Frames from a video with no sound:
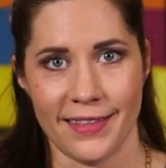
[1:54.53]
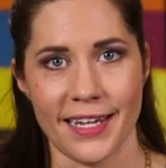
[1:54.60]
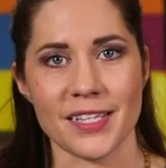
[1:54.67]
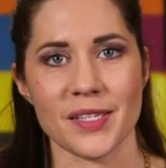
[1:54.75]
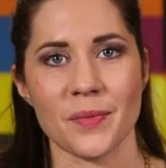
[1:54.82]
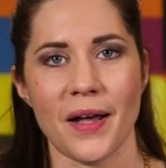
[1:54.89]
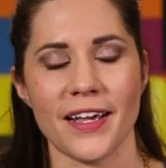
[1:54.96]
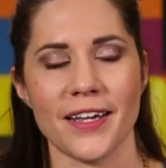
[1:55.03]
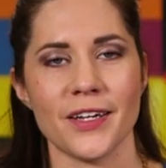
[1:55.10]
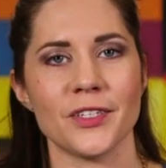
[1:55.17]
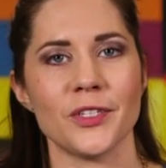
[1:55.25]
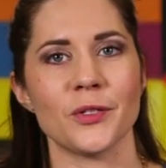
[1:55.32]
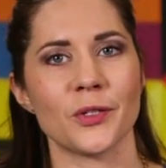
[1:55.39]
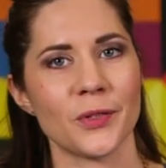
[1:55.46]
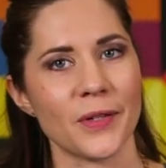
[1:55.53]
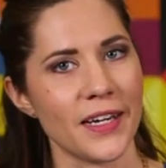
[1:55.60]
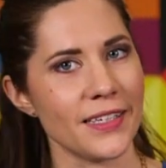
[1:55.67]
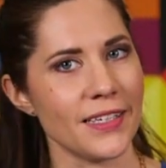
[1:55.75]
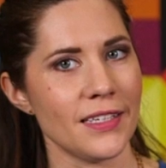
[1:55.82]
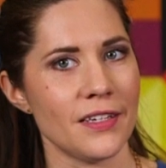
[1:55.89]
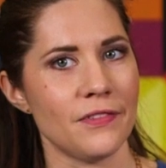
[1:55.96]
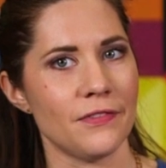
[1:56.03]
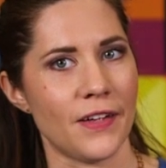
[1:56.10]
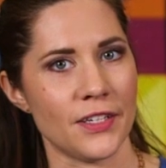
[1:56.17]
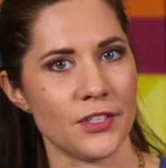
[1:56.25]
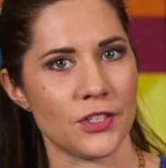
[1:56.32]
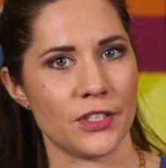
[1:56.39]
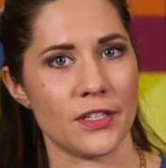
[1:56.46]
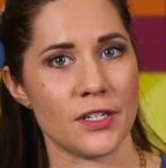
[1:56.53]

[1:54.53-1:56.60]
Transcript: That's why a Ukrainian inventor